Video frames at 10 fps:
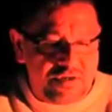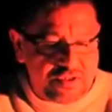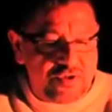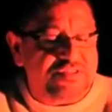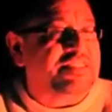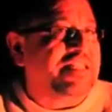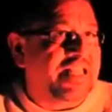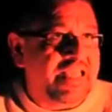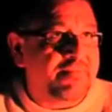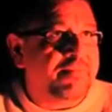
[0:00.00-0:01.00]
There's no
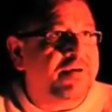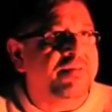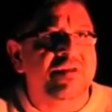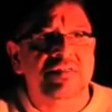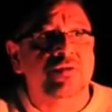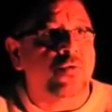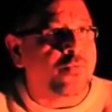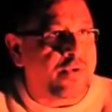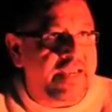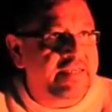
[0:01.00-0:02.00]
sleep. There's
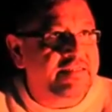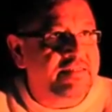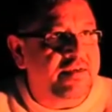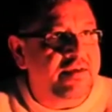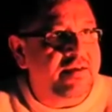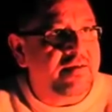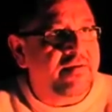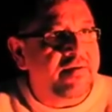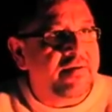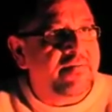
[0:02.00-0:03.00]
no rest.
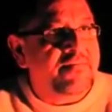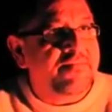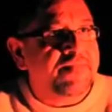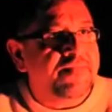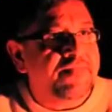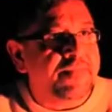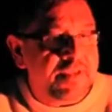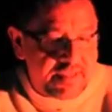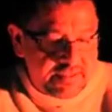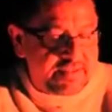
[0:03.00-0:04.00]

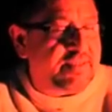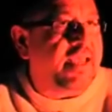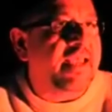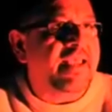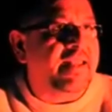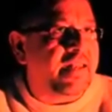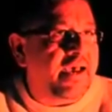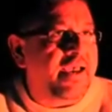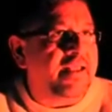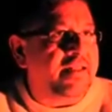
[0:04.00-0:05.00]
This is day and
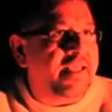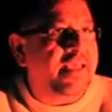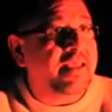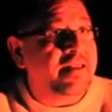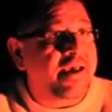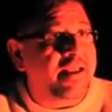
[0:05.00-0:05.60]
night, day and